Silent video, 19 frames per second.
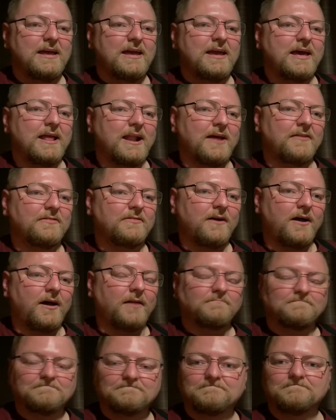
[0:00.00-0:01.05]
And I
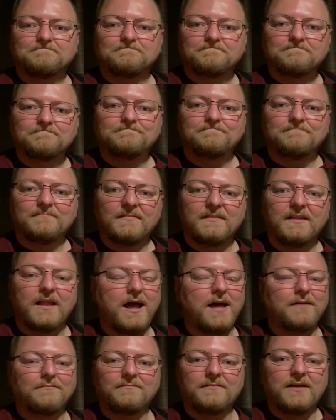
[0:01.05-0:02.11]
thought,
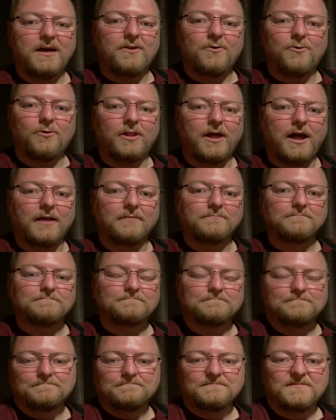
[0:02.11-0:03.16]
not not a whole lot.
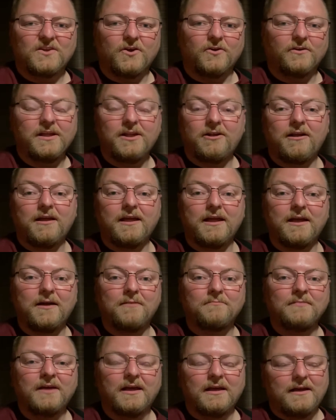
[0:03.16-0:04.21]
So here I
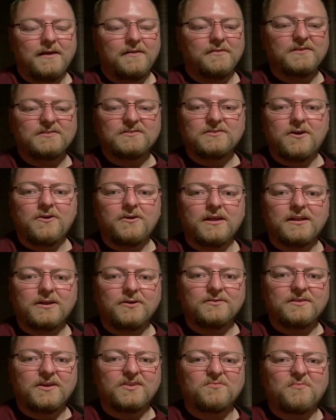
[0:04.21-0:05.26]
am. This song kind of
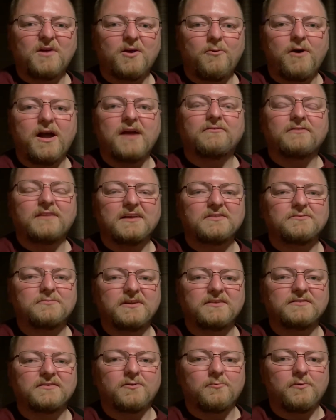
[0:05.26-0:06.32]
goes out to my wife. Last
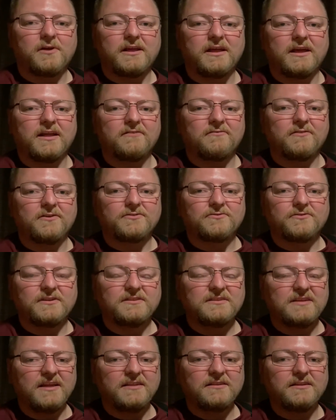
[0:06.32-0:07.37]
week is our wedding anniversary.
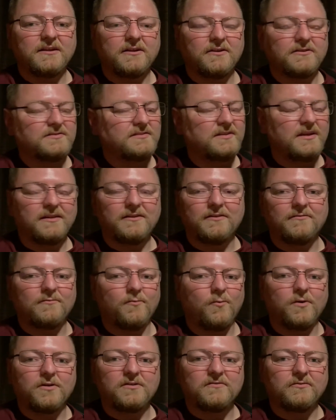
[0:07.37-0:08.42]
Ten years, ten
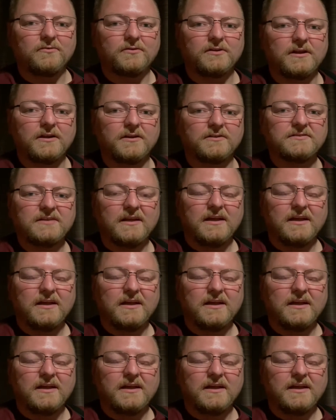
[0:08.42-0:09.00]
wonderful years.